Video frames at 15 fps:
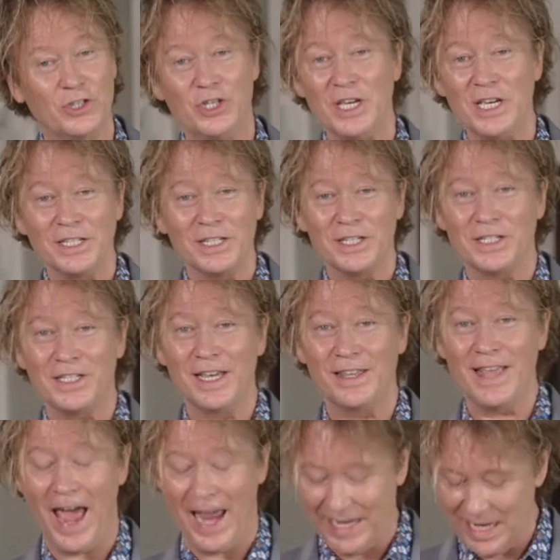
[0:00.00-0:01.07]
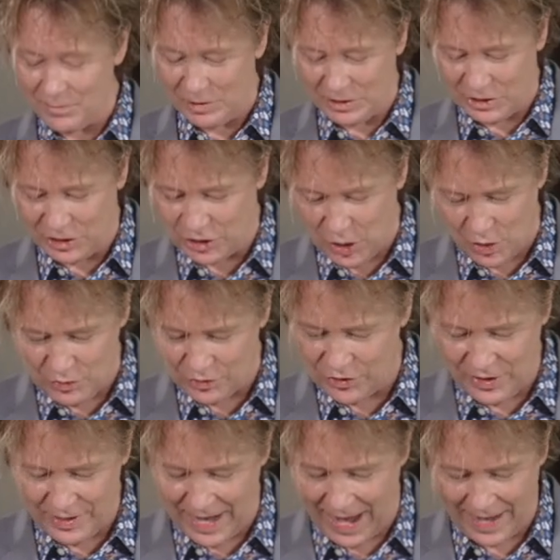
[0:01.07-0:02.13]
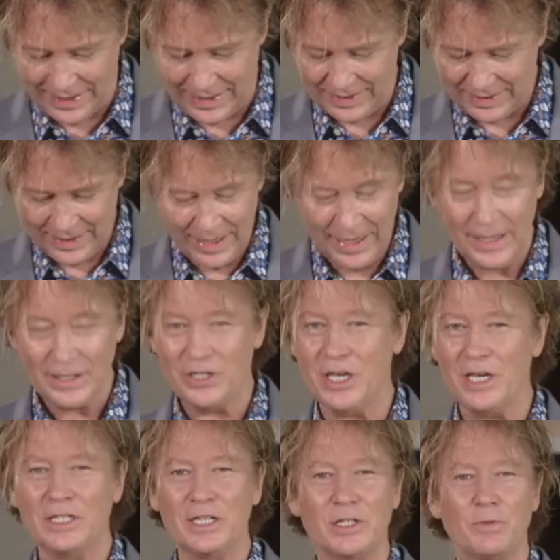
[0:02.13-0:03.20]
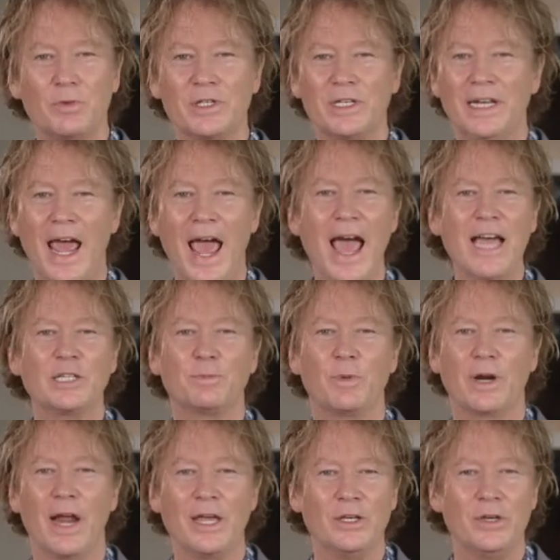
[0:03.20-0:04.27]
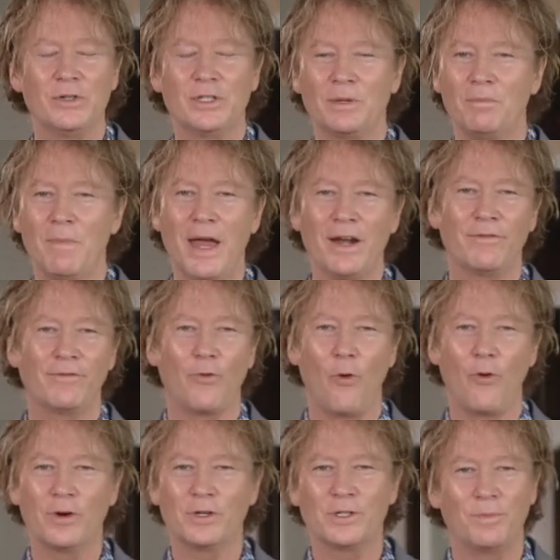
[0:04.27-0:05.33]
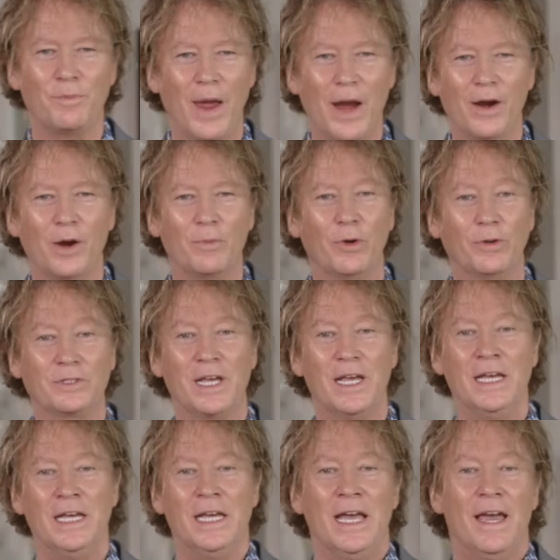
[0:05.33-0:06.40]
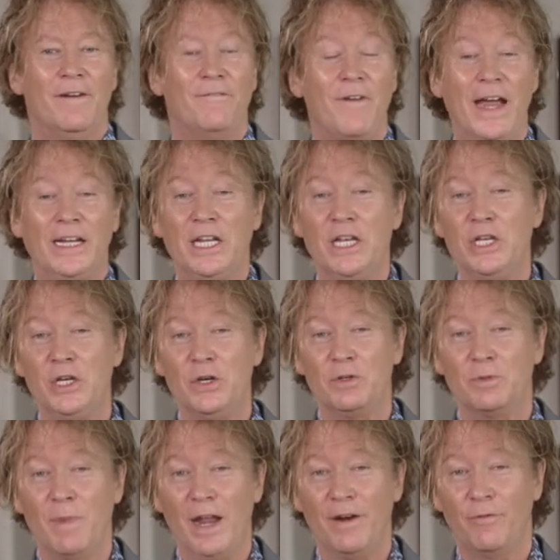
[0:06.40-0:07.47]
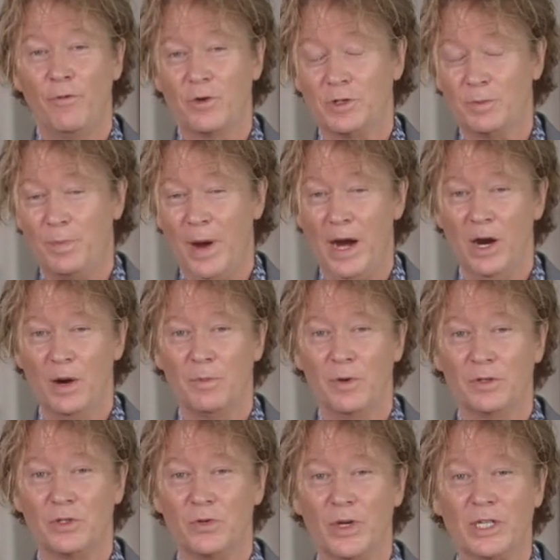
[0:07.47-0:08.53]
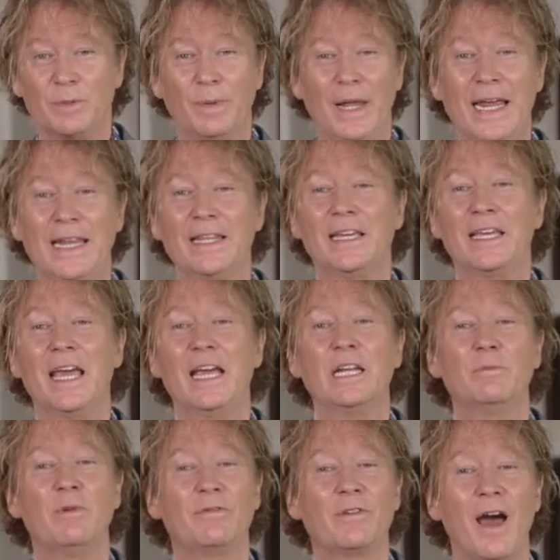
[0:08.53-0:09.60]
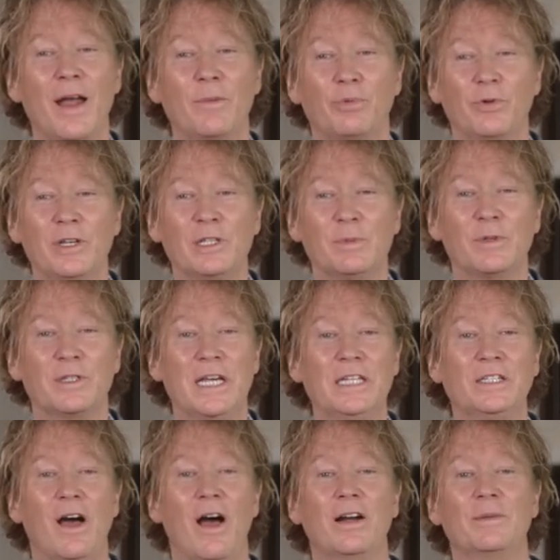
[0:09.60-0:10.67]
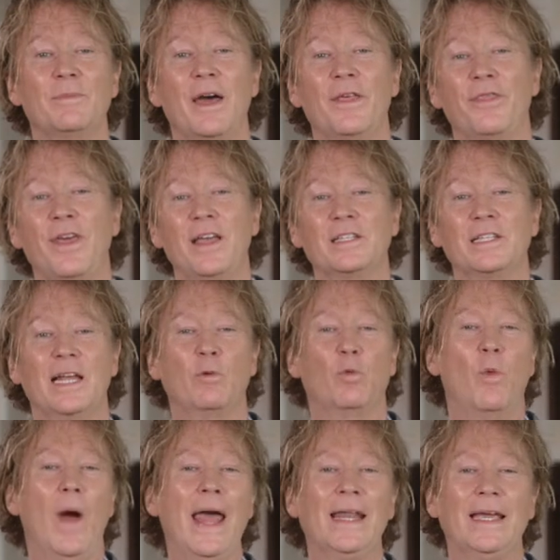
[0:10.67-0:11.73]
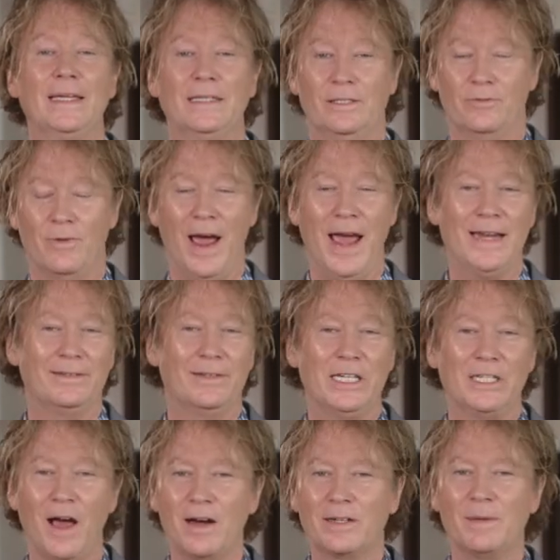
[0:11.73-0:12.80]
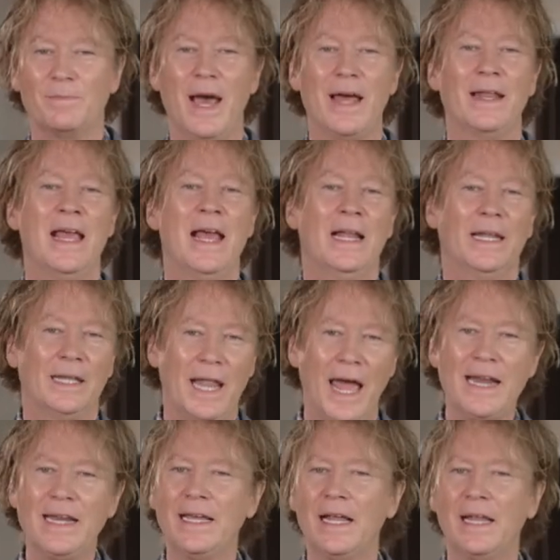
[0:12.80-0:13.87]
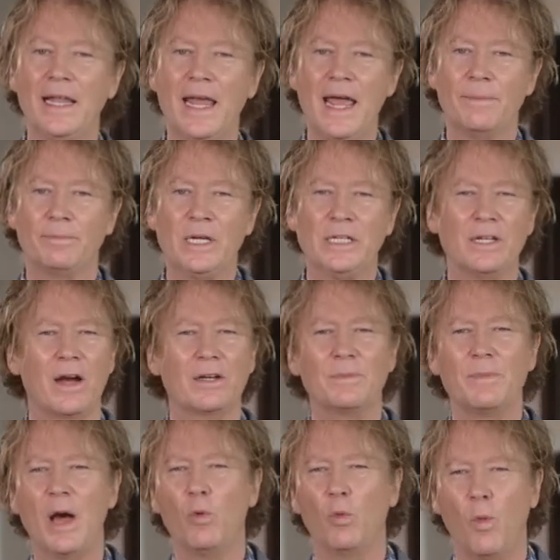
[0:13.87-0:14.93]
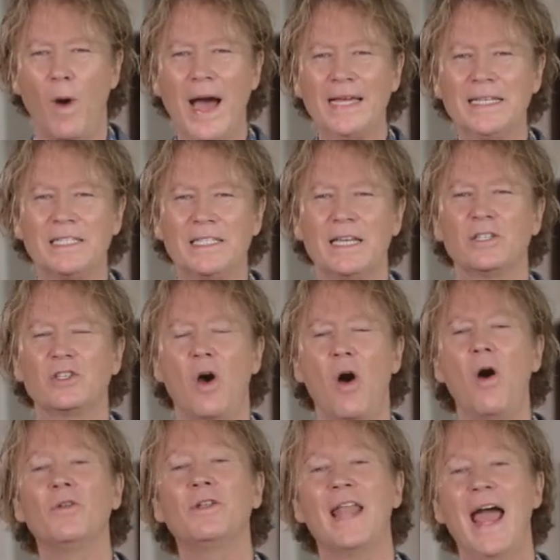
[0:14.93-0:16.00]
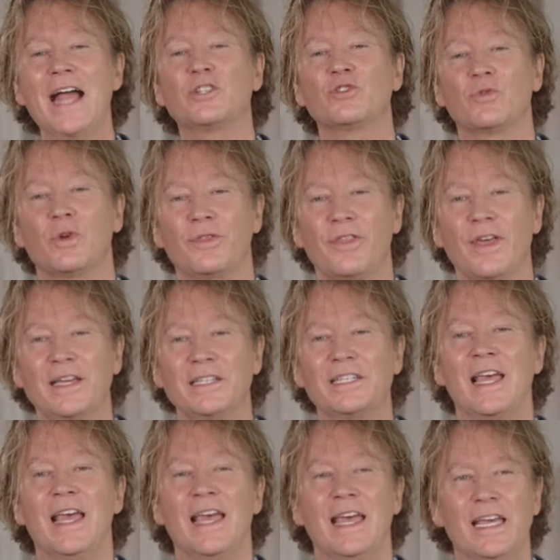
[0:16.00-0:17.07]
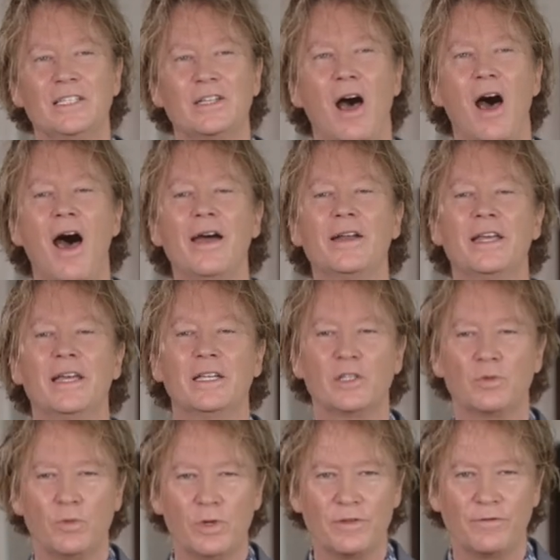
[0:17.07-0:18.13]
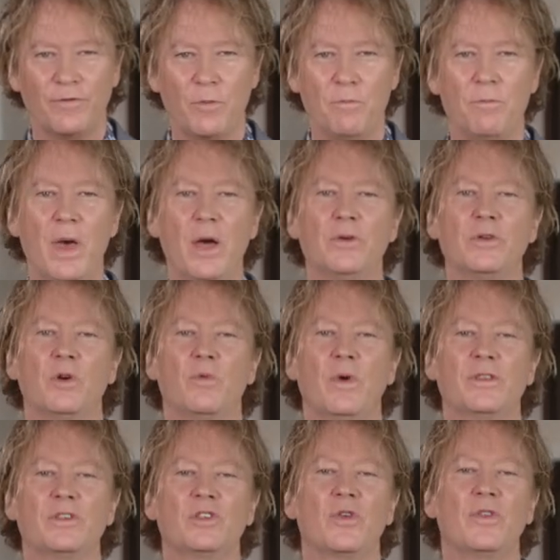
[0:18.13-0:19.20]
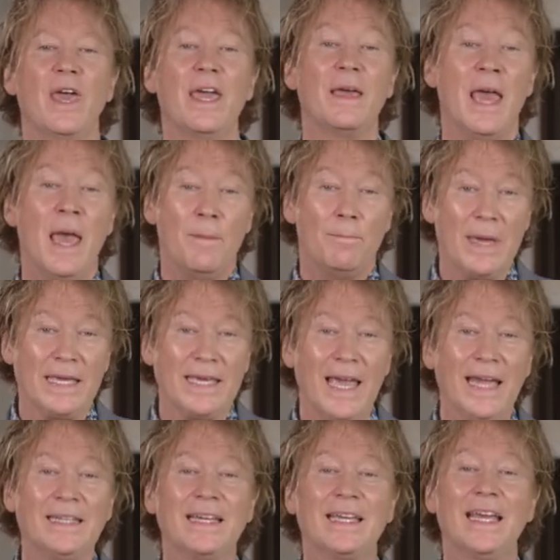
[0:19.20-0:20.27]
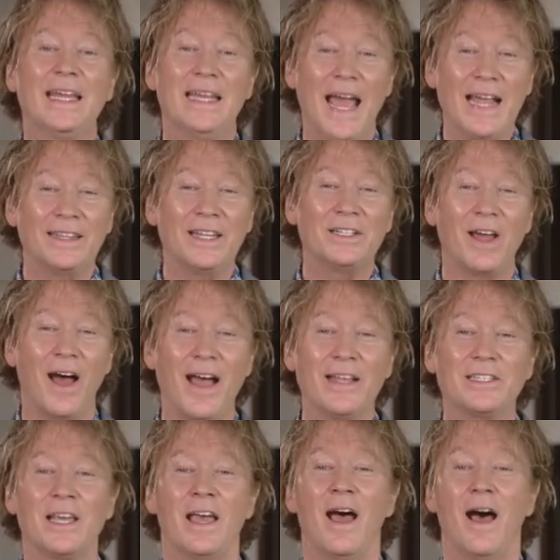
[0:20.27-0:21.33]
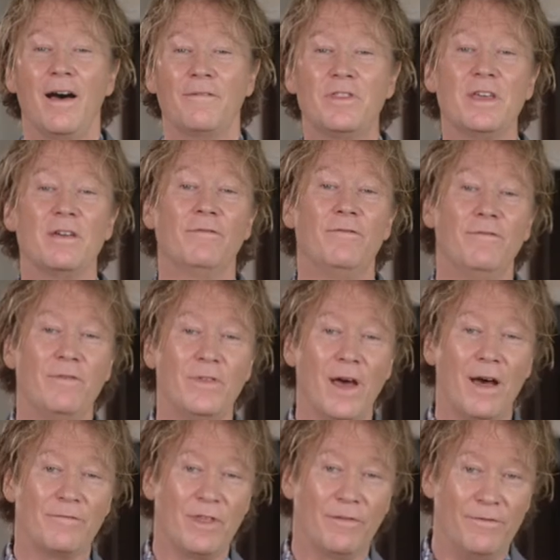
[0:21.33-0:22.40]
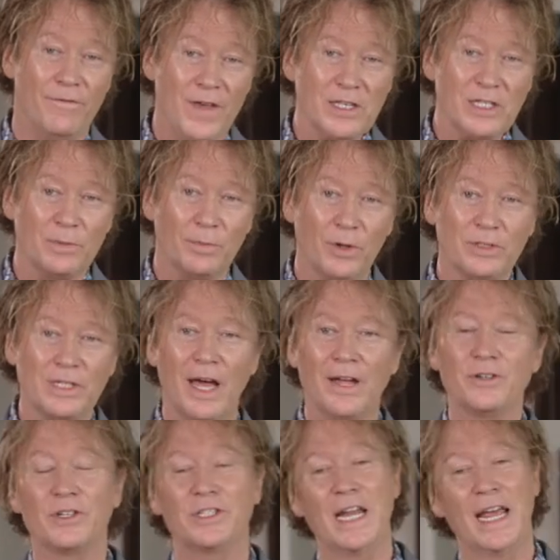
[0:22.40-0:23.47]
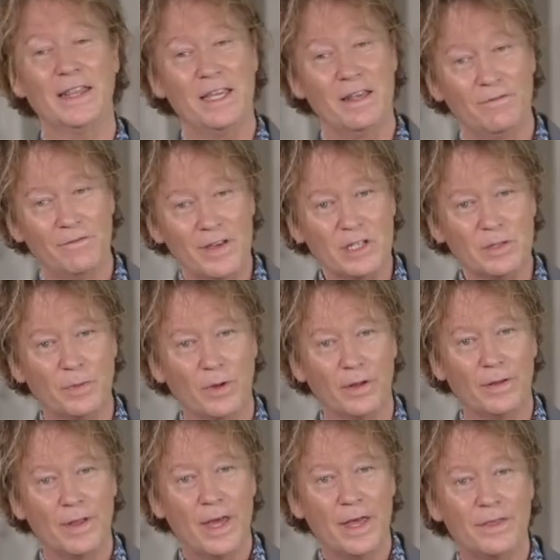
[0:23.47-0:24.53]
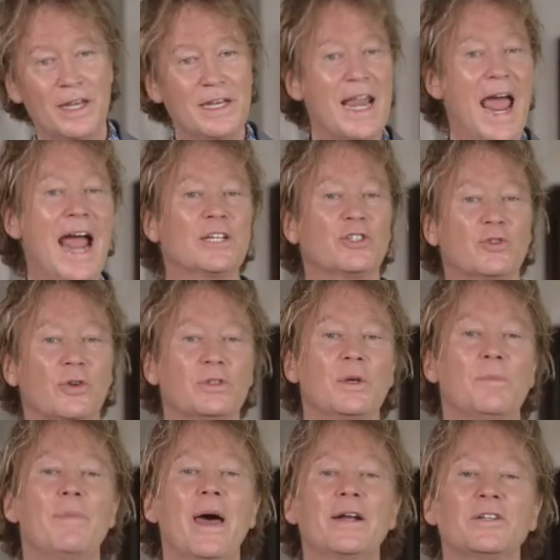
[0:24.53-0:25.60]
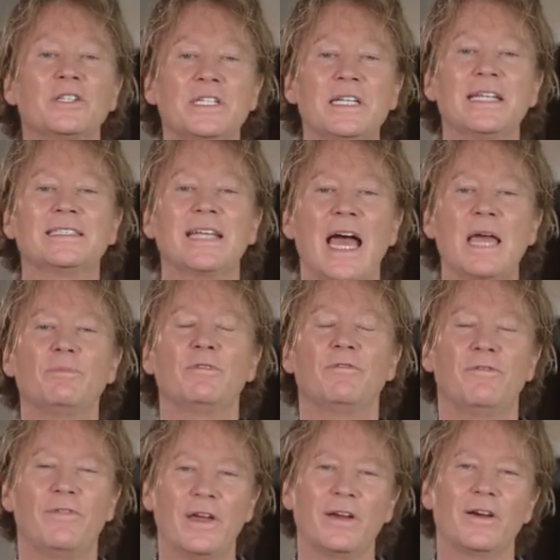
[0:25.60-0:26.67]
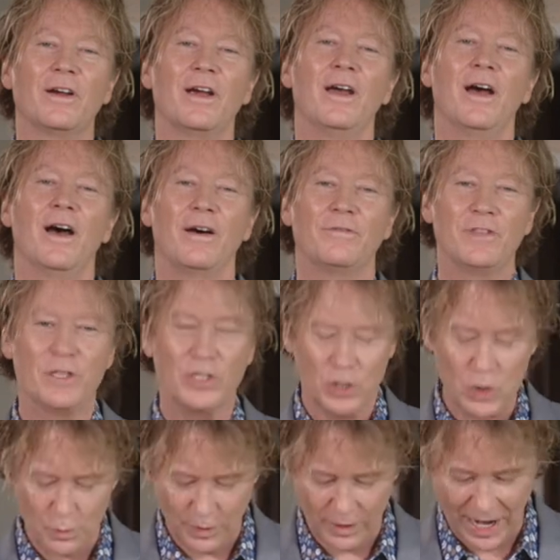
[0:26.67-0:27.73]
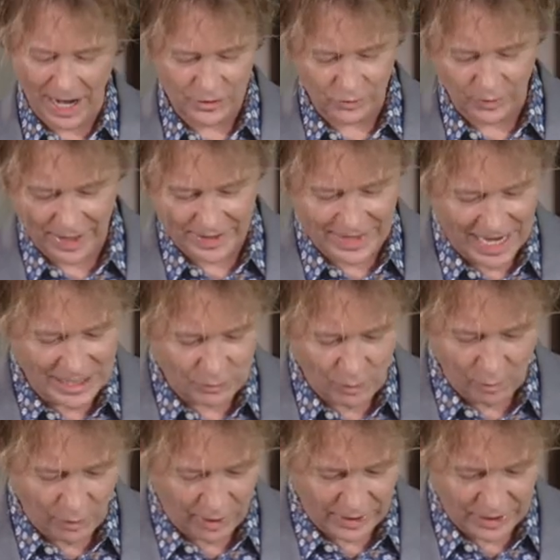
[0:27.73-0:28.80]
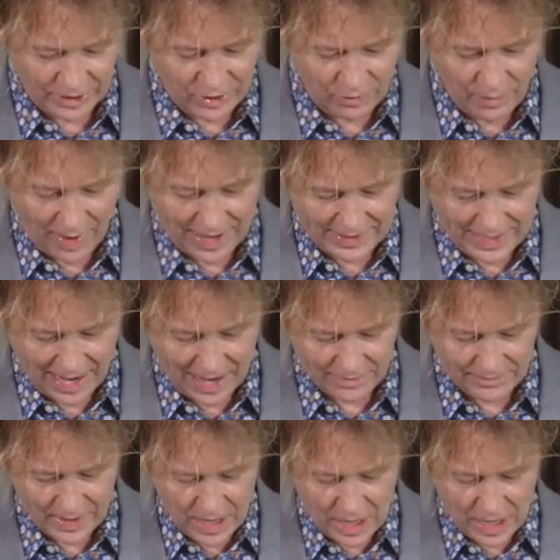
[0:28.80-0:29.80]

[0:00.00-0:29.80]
Jesus did that. He was so good at it. Jesus was an expert at using metaphors and parables. In fact, he used metaphors and parables to explain the kingdom of God principles. He talked about things like weddings, right? He talked about lighting a lamp. He talked about wineskins, all natural things his audience was familiar with. So they began to connect the dots of the, of the visible to understand the invisible, the natural to better see a type and figure of the supernatural. And that's what we're going to do right now.